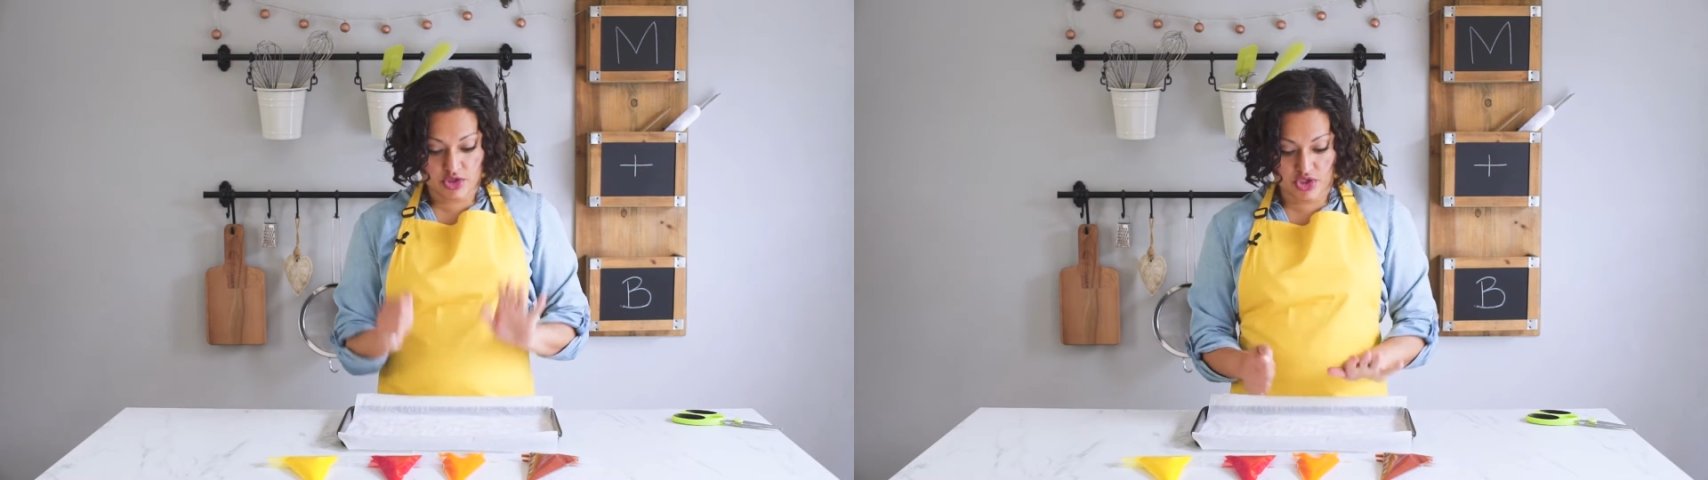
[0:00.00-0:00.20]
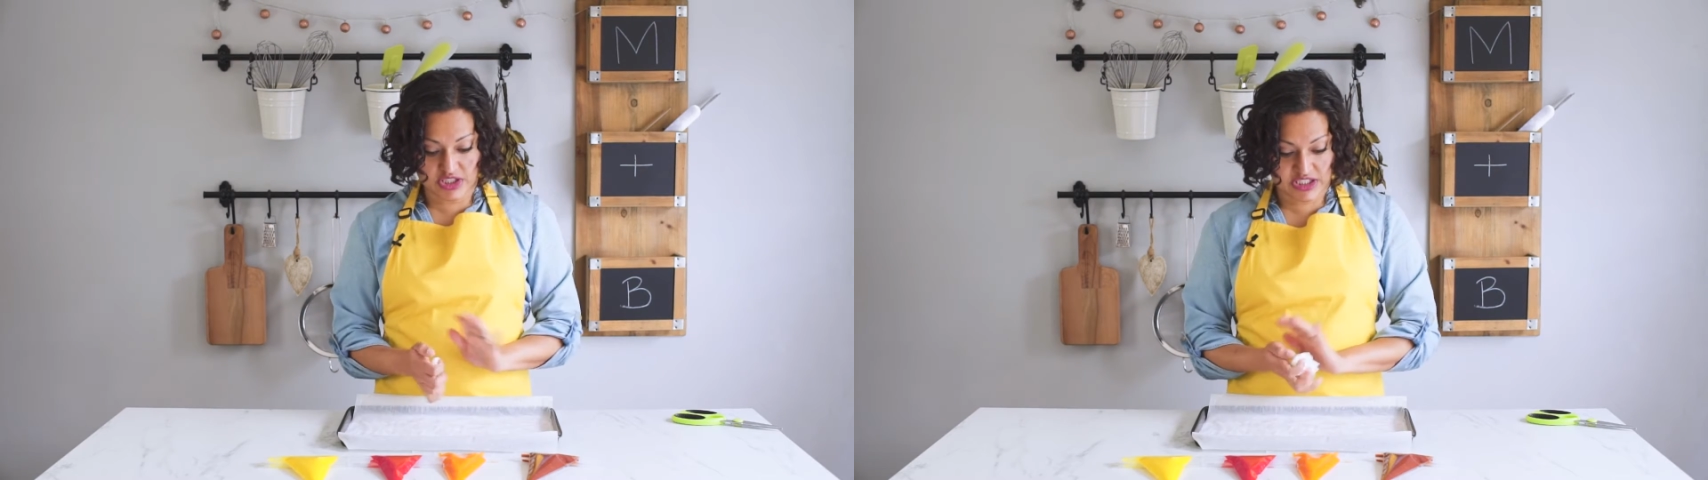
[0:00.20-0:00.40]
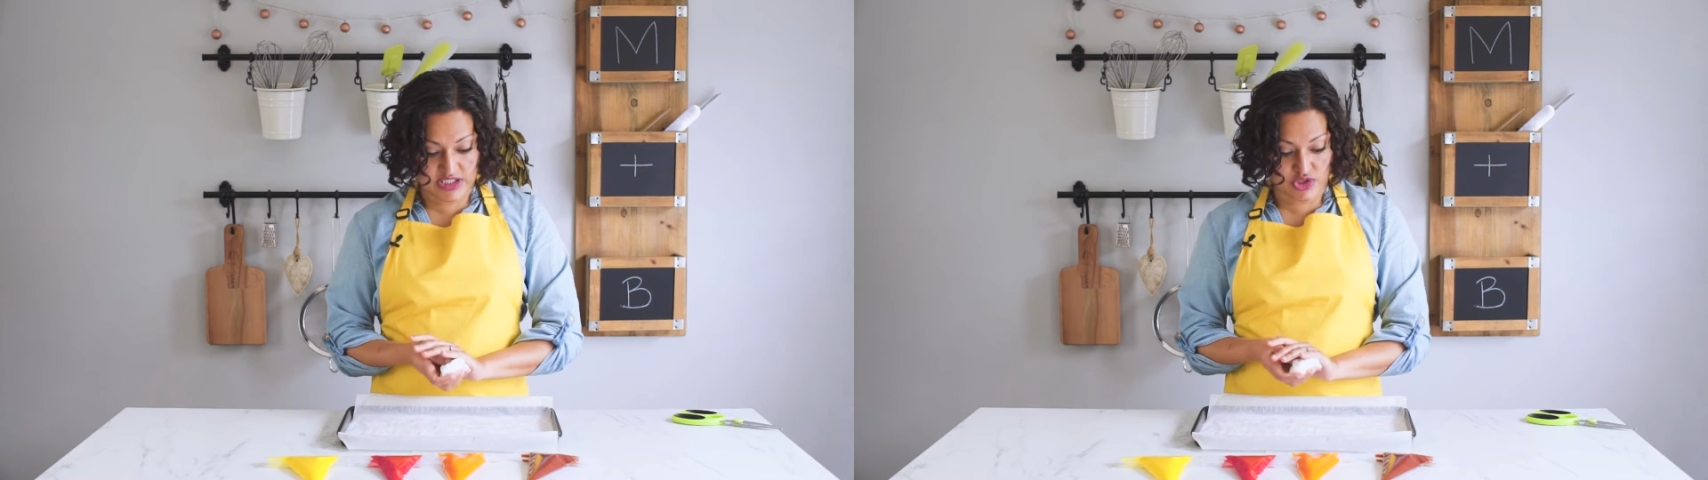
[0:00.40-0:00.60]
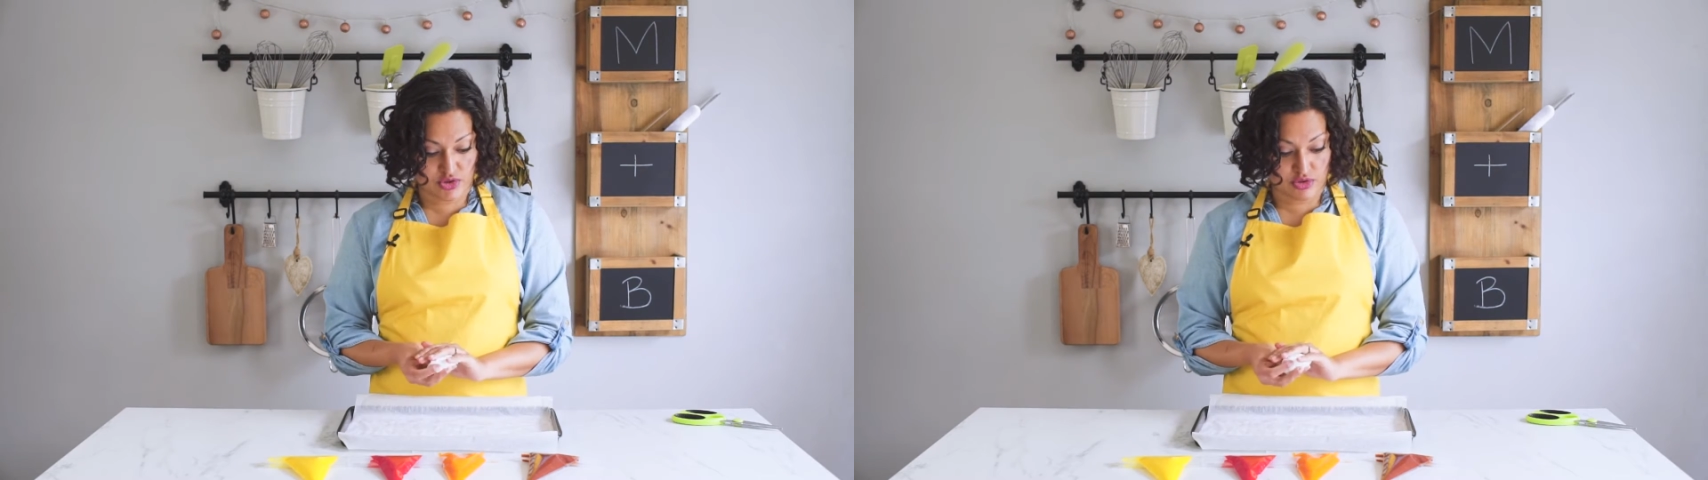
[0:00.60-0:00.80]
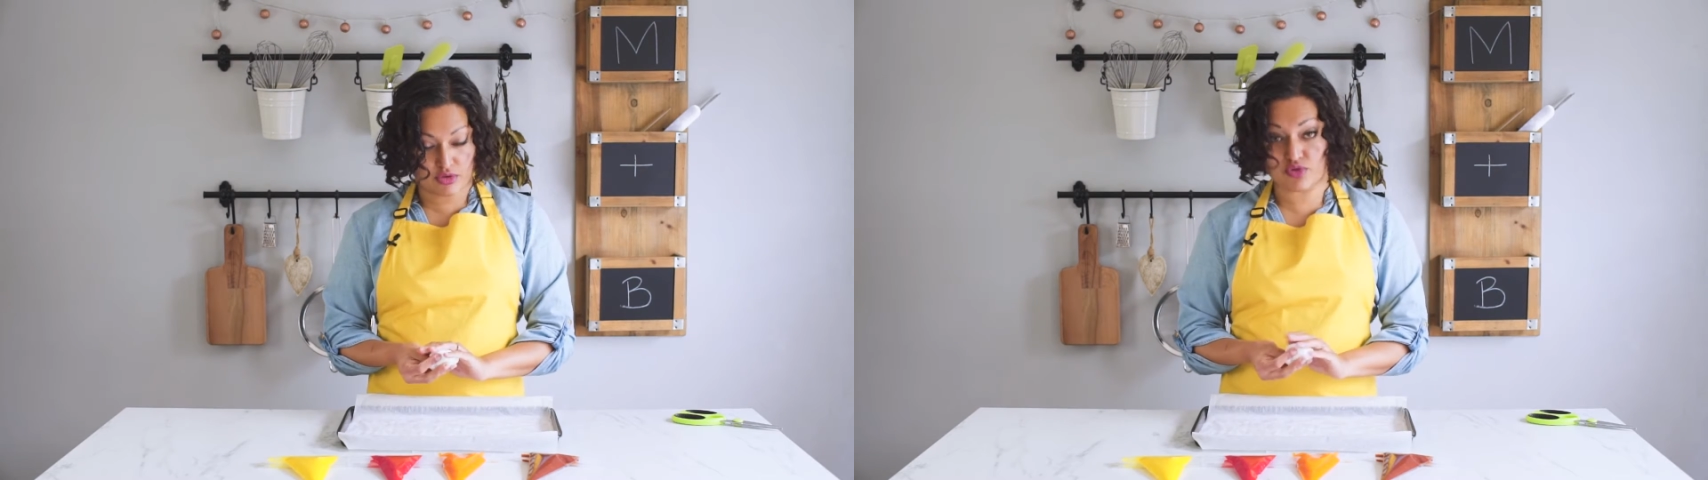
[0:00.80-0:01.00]
just
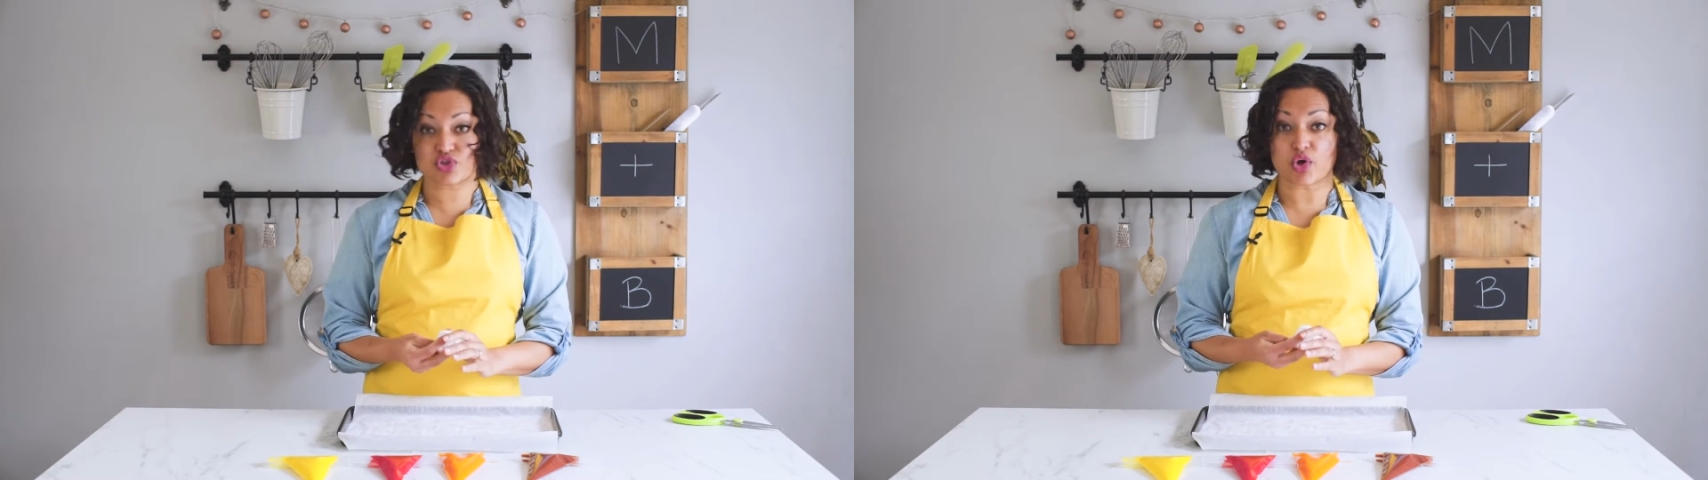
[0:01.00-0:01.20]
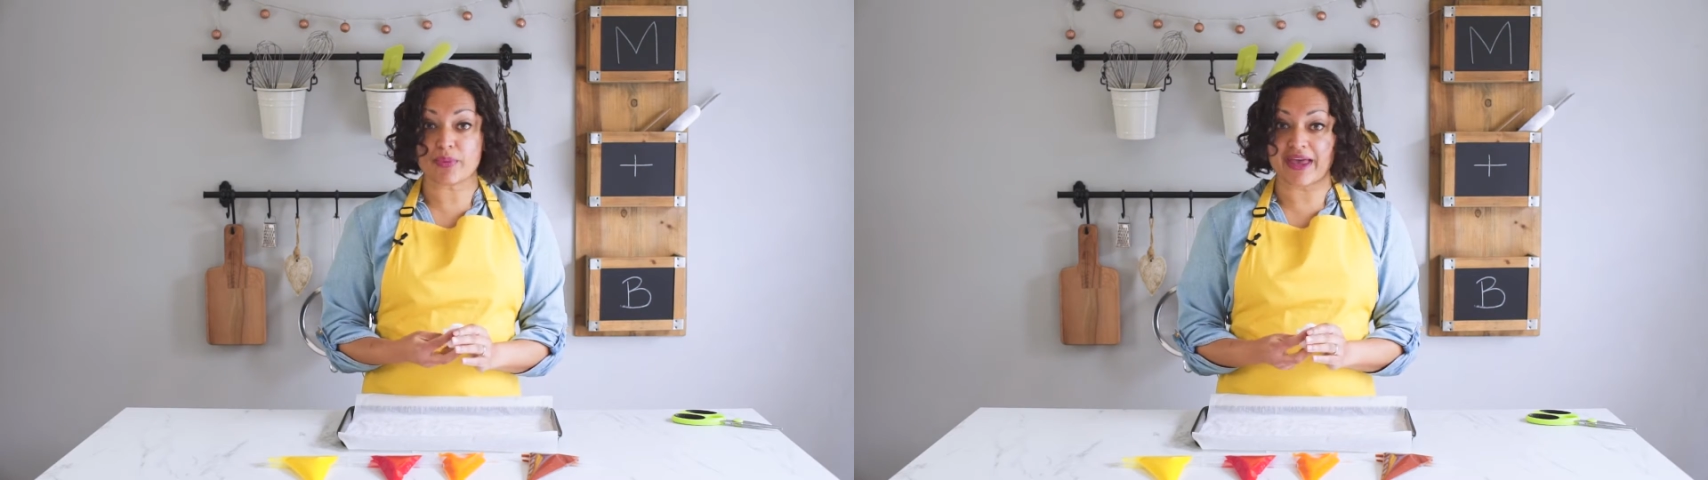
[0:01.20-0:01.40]
to stop